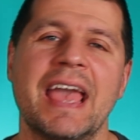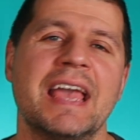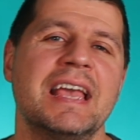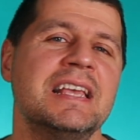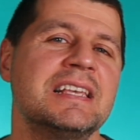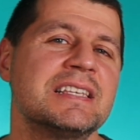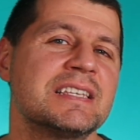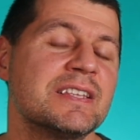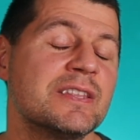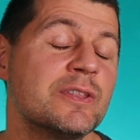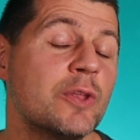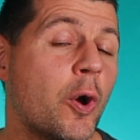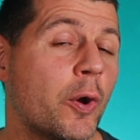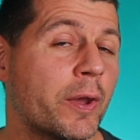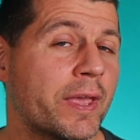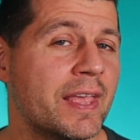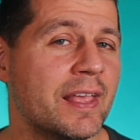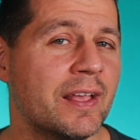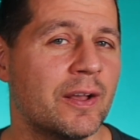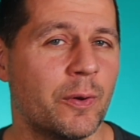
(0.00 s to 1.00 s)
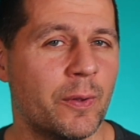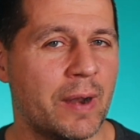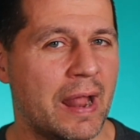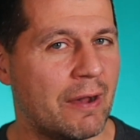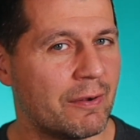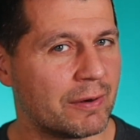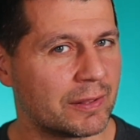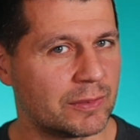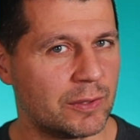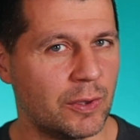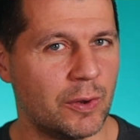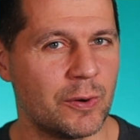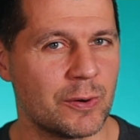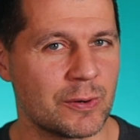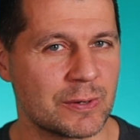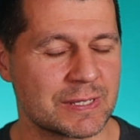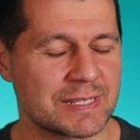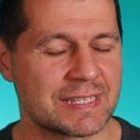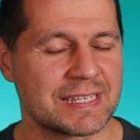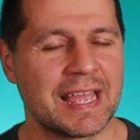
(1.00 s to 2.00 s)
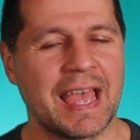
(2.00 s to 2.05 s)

is knocking on our doors.